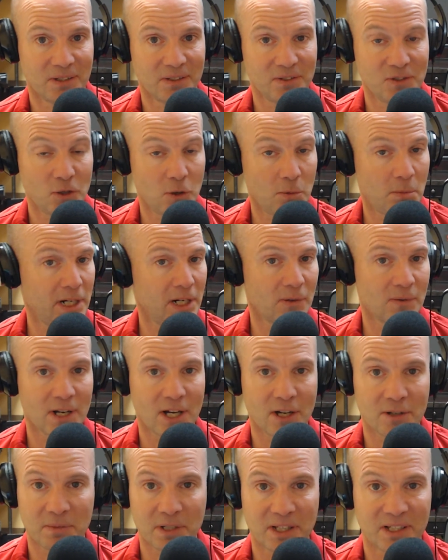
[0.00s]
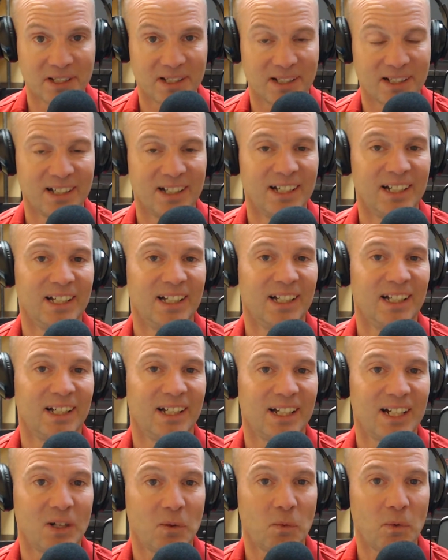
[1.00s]
Nobody around me.
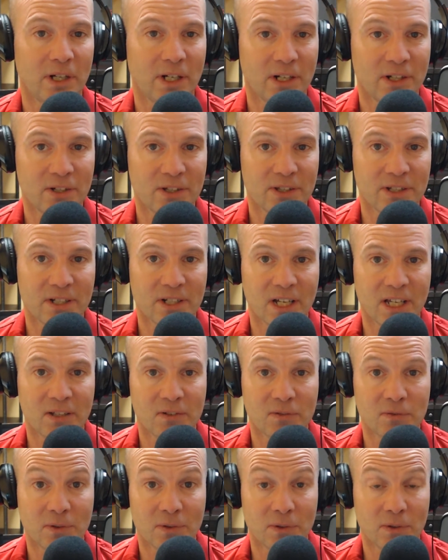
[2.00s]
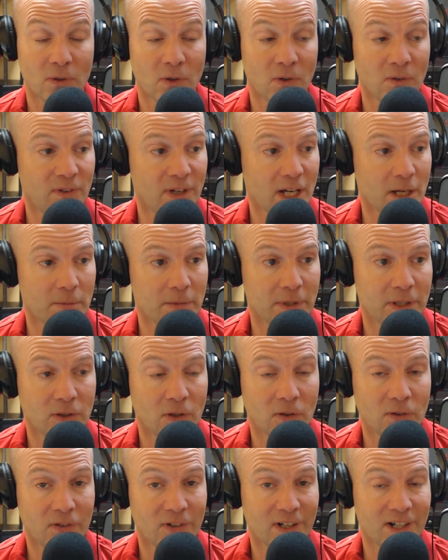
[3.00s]
And I went under the knife with no family,
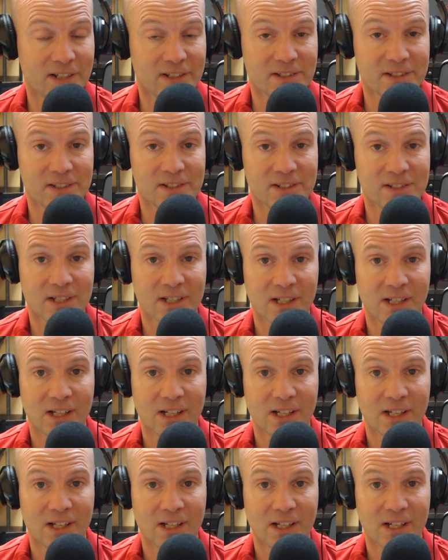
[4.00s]
no friends,